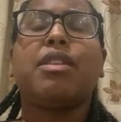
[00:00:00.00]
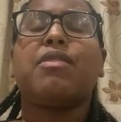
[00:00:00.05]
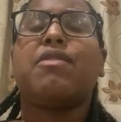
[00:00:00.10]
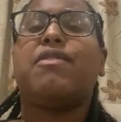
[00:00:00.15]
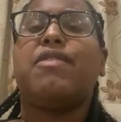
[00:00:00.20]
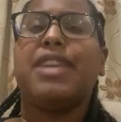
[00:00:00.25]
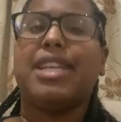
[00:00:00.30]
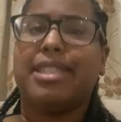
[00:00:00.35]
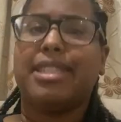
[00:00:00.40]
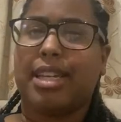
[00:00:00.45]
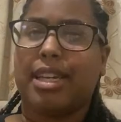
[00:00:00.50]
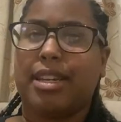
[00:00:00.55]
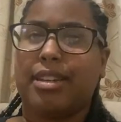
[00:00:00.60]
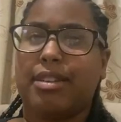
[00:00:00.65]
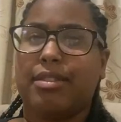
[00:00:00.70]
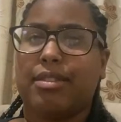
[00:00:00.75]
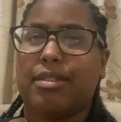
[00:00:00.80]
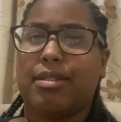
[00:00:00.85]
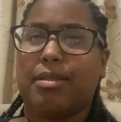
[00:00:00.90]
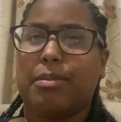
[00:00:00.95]
visit.
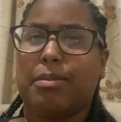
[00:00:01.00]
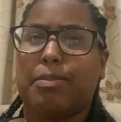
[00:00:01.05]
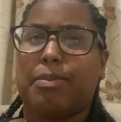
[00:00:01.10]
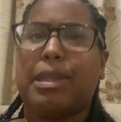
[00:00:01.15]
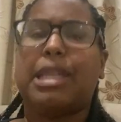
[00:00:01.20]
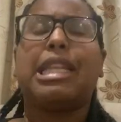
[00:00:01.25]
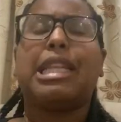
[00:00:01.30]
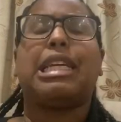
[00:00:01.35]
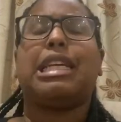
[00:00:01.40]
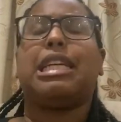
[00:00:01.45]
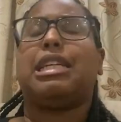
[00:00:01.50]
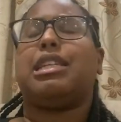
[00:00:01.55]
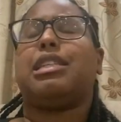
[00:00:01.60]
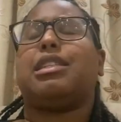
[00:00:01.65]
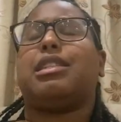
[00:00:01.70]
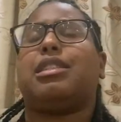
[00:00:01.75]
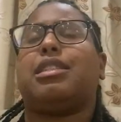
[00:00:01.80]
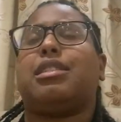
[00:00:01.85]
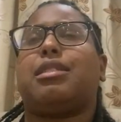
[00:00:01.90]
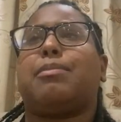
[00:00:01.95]

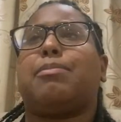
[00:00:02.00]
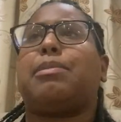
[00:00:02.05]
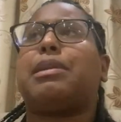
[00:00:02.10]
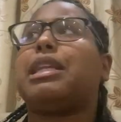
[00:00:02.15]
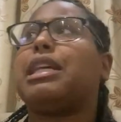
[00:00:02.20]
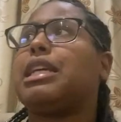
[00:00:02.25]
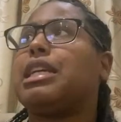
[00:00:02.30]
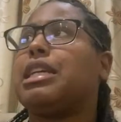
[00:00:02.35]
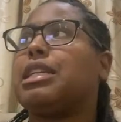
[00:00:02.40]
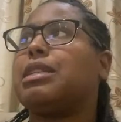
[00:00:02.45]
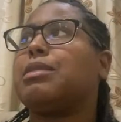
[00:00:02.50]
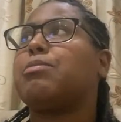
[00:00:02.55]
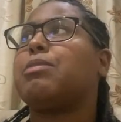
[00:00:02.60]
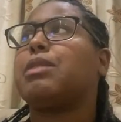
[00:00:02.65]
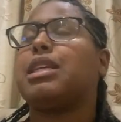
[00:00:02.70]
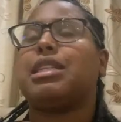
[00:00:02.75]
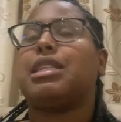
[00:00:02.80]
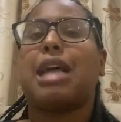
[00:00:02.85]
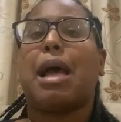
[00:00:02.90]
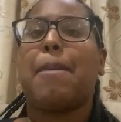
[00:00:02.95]
Please, please,
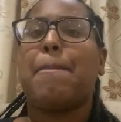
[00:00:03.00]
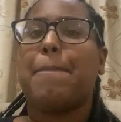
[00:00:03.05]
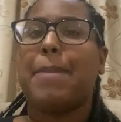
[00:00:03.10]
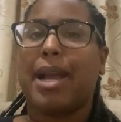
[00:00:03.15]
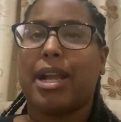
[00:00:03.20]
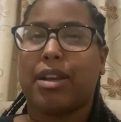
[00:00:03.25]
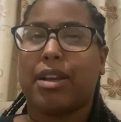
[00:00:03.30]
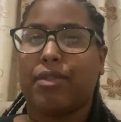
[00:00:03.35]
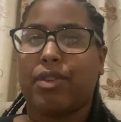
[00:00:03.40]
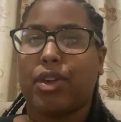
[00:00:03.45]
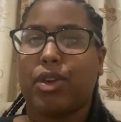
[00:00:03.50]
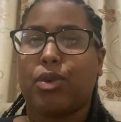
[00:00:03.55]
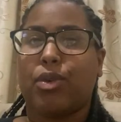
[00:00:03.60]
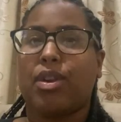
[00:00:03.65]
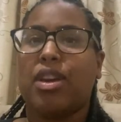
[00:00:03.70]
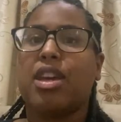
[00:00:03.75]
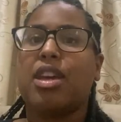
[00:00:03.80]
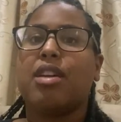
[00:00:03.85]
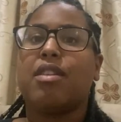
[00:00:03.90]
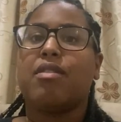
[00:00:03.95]
please, I beg of you,
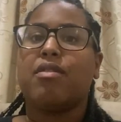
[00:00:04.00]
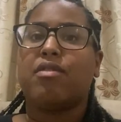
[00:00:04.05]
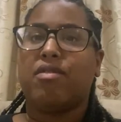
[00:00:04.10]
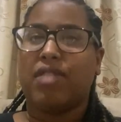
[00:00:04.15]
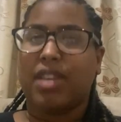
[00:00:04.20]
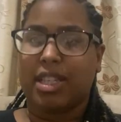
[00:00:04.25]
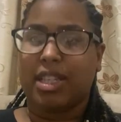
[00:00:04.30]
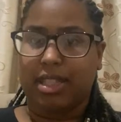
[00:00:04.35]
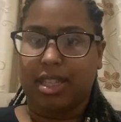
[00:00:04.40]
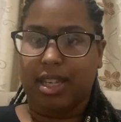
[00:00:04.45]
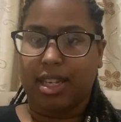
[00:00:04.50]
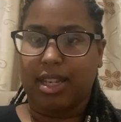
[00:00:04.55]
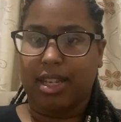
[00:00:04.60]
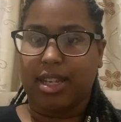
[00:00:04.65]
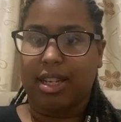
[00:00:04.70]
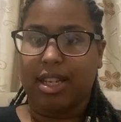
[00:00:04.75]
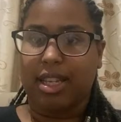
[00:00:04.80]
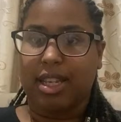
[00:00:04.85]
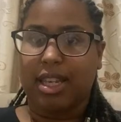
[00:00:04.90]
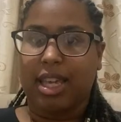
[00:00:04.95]
visit.
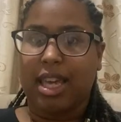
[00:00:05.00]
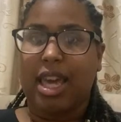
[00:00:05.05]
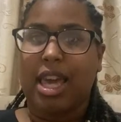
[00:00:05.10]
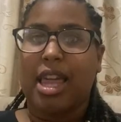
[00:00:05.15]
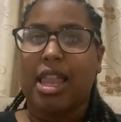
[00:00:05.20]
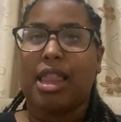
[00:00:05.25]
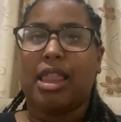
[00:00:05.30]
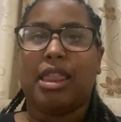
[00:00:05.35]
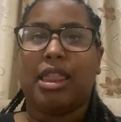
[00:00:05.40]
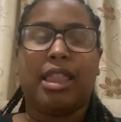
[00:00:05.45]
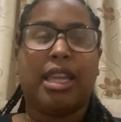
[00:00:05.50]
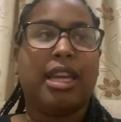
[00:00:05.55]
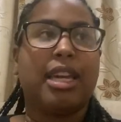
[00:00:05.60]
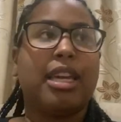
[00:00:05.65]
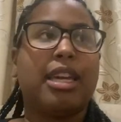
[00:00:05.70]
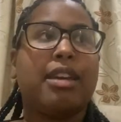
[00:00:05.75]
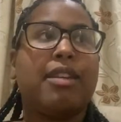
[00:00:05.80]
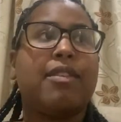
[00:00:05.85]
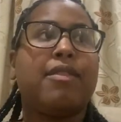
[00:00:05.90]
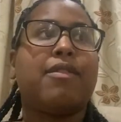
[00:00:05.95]

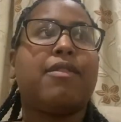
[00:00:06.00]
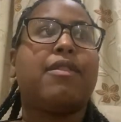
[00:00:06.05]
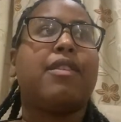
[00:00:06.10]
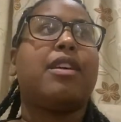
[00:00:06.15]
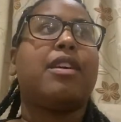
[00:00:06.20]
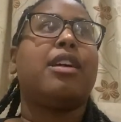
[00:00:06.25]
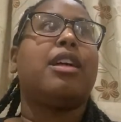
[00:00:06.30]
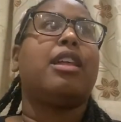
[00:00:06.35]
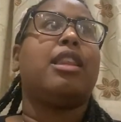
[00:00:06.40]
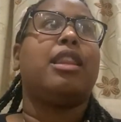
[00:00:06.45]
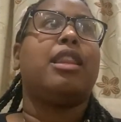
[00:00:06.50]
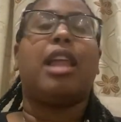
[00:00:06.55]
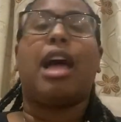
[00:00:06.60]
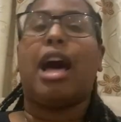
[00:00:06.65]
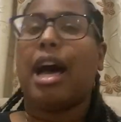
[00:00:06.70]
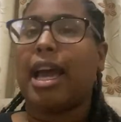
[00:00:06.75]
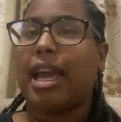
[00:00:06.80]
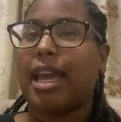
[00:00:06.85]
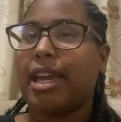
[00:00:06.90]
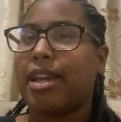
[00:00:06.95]
Live
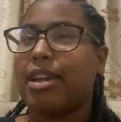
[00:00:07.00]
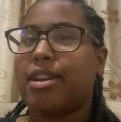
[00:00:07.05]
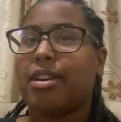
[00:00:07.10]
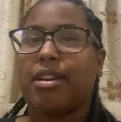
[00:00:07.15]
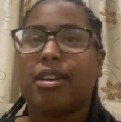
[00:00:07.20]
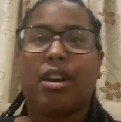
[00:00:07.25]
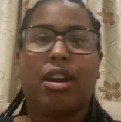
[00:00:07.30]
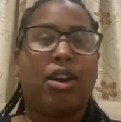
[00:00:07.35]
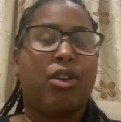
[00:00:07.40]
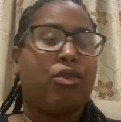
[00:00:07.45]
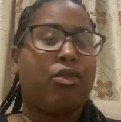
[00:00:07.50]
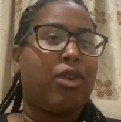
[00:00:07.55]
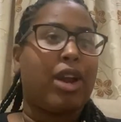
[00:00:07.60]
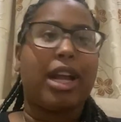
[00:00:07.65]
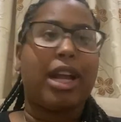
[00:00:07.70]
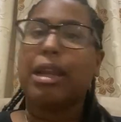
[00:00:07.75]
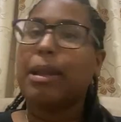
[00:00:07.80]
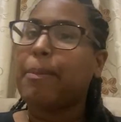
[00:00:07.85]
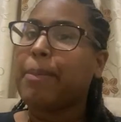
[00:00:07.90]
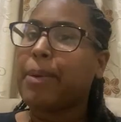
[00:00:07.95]
like a
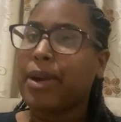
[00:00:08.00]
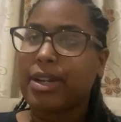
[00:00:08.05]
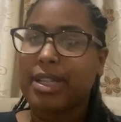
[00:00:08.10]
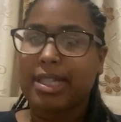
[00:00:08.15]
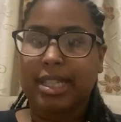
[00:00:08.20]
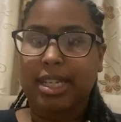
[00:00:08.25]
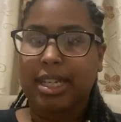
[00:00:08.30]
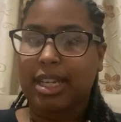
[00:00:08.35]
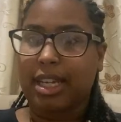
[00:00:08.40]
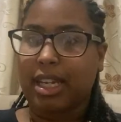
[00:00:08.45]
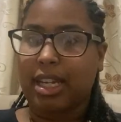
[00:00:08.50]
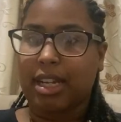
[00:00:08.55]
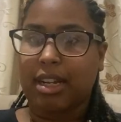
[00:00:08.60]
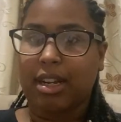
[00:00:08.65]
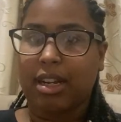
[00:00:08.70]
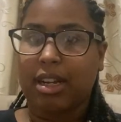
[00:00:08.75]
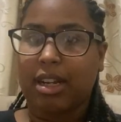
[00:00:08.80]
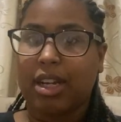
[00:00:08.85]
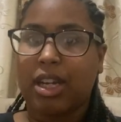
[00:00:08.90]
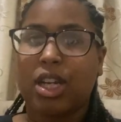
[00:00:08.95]
regular person
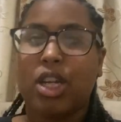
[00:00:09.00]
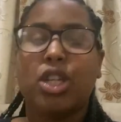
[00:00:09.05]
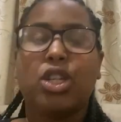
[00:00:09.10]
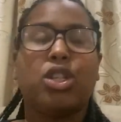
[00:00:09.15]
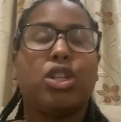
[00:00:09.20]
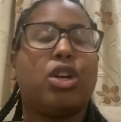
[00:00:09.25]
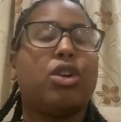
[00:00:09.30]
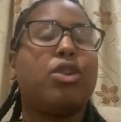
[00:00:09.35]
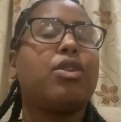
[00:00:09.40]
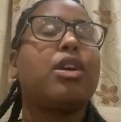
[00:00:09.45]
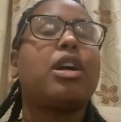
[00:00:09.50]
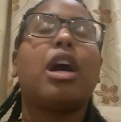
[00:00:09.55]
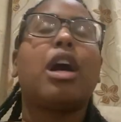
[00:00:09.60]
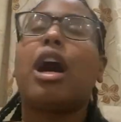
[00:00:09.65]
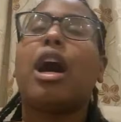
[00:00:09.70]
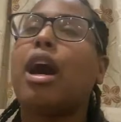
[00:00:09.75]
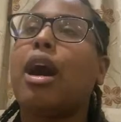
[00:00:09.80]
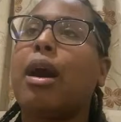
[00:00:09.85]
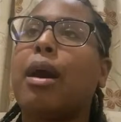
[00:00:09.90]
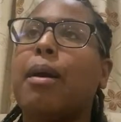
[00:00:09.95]
here. Don't
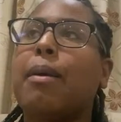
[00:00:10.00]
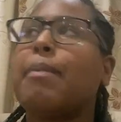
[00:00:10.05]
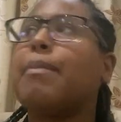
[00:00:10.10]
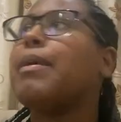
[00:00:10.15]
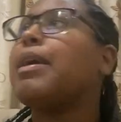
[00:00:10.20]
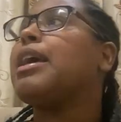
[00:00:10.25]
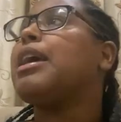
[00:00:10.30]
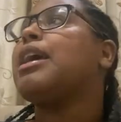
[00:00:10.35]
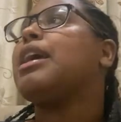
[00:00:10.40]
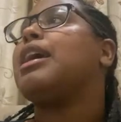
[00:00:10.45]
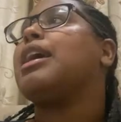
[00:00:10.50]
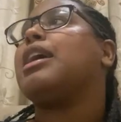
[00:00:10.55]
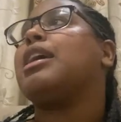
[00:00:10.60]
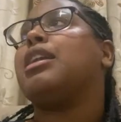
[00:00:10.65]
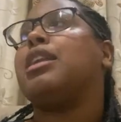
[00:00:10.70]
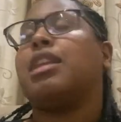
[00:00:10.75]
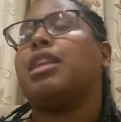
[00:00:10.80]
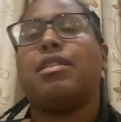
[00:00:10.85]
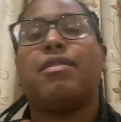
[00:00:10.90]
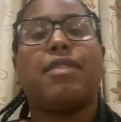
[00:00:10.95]
come
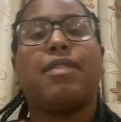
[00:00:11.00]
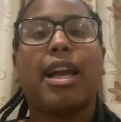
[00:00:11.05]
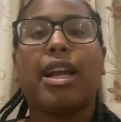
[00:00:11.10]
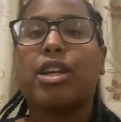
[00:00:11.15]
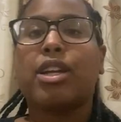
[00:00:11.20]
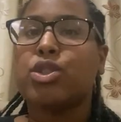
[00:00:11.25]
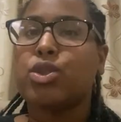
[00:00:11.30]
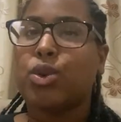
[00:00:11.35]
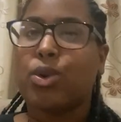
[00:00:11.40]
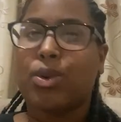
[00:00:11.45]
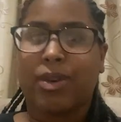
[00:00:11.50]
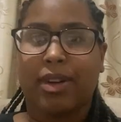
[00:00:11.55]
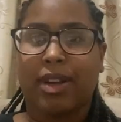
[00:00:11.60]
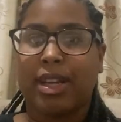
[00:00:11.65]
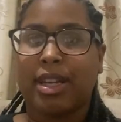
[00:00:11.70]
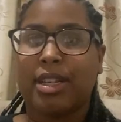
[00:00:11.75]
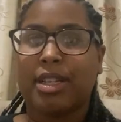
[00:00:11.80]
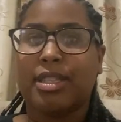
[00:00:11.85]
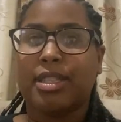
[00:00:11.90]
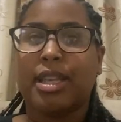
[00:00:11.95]
and live like a
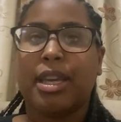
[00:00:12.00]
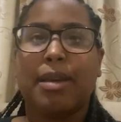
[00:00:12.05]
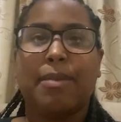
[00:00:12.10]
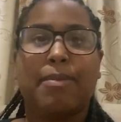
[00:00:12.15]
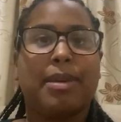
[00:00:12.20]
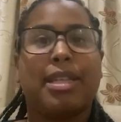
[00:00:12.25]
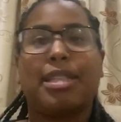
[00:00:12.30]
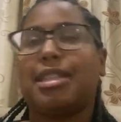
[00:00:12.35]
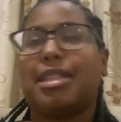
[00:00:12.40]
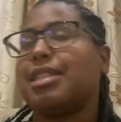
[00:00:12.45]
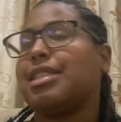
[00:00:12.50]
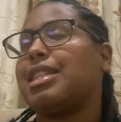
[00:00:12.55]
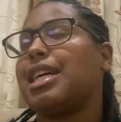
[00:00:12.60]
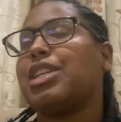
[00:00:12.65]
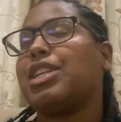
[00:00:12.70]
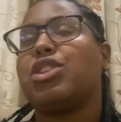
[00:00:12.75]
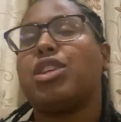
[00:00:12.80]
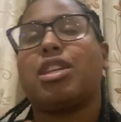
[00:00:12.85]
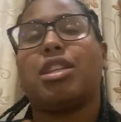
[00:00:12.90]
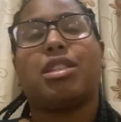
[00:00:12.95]
tourist because that's
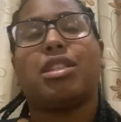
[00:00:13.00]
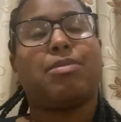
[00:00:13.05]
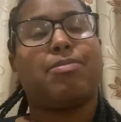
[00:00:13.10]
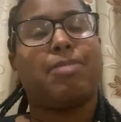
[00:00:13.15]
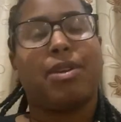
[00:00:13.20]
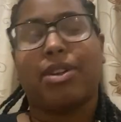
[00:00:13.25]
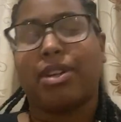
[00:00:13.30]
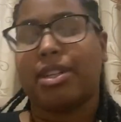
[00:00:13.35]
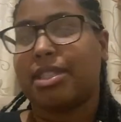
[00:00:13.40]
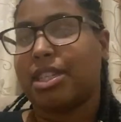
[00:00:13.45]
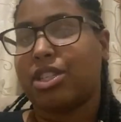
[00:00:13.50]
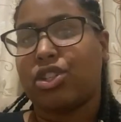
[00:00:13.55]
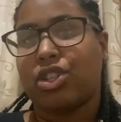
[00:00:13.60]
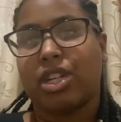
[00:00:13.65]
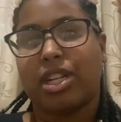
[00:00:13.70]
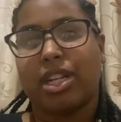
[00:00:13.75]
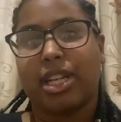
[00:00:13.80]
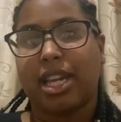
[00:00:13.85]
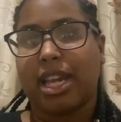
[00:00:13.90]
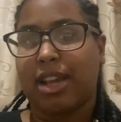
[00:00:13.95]
not your experience that you're
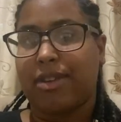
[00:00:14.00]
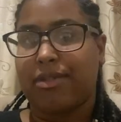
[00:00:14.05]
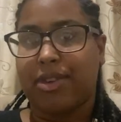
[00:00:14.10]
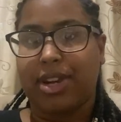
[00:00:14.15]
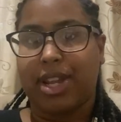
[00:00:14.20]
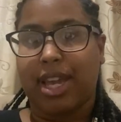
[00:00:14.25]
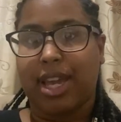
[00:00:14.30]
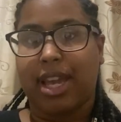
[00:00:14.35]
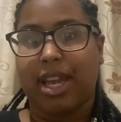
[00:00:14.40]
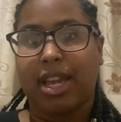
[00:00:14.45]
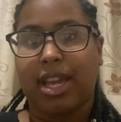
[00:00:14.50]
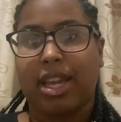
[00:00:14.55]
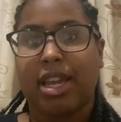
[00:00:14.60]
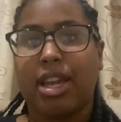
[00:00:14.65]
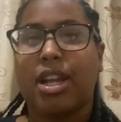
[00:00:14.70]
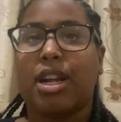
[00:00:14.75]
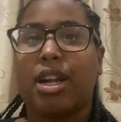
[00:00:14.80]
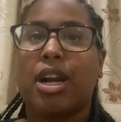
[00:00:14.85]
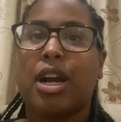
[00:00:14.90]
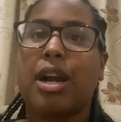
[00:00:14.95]
going to get every day.
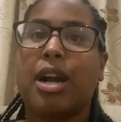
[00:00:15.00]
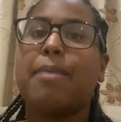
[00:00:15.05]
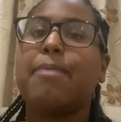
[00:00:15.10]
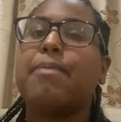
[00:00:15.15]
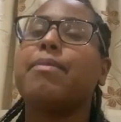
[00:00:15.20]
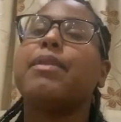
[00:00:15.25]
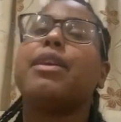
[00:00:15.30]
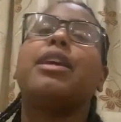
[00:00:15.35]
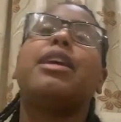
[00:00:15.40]
Come